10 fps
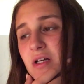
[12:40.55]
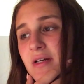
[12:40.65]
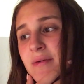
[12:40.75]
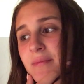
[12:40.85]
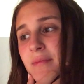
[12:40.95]

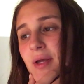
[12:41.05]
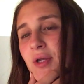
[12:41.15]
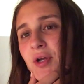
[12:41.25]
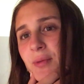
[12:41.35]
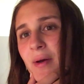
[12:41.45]
a
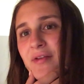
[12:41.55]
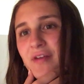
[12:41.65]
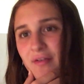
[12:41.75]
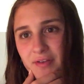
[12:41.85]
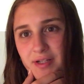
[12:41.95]
good amount of
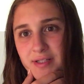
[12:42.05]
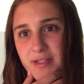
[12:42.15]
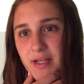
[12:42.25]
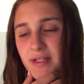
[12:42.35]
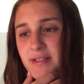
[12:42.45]

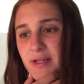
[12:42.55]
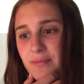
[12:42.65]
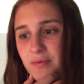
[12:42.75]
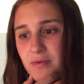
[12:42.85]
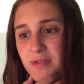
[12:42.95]
evidence and
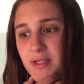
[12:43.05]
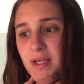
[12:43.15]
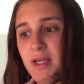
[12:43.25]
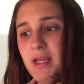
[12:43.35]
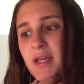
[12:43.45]
examples,
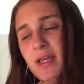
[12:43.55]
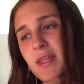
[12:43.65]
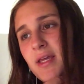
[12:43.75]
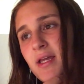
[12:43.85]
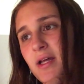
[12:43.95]

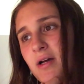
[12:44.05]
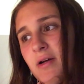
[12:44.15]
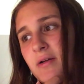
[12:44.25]
and that